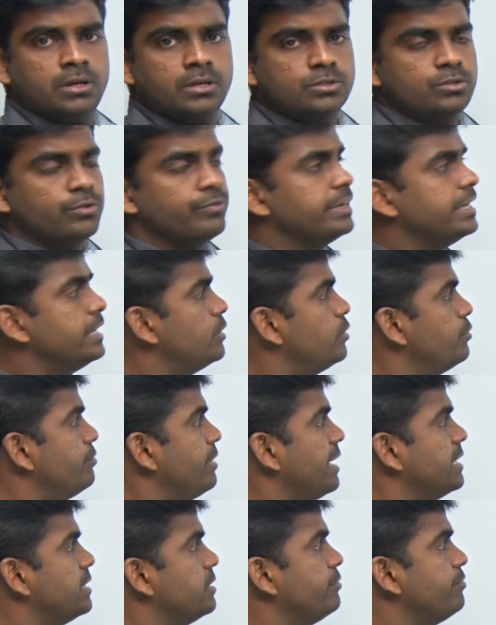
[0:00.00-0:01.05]
So we need to
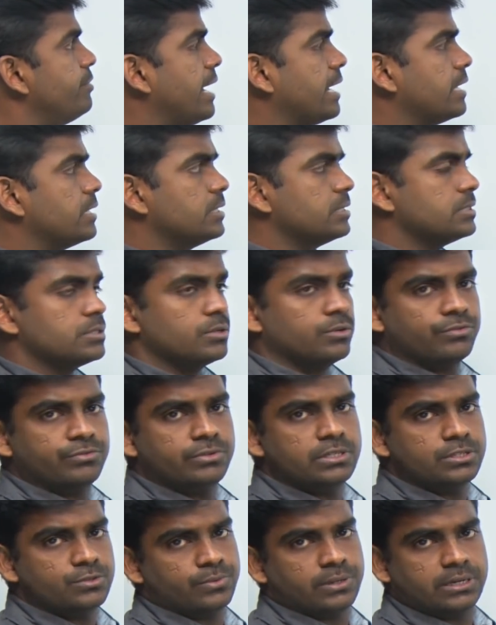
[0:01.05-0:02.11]
find the factors of
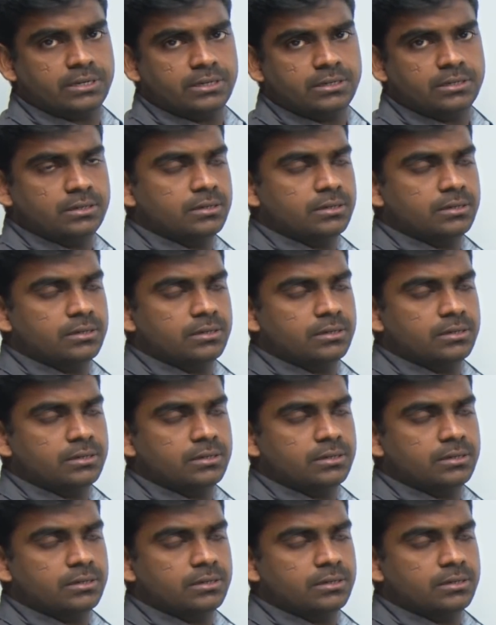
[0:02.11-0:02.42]
this one.